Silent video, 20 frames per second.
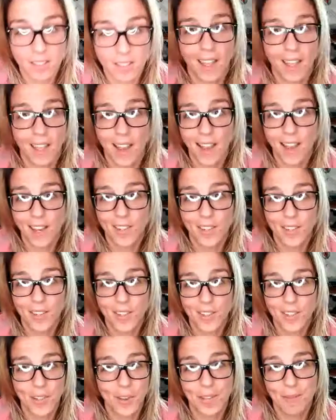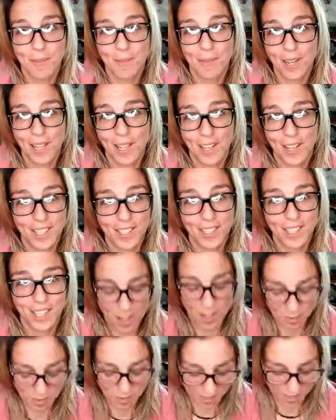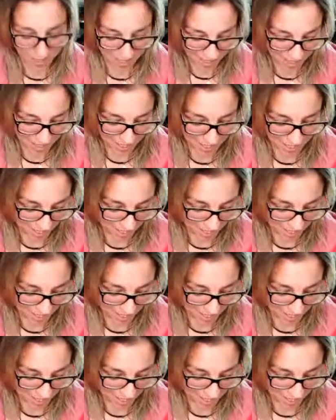I don't know if anybody else had trouble like this.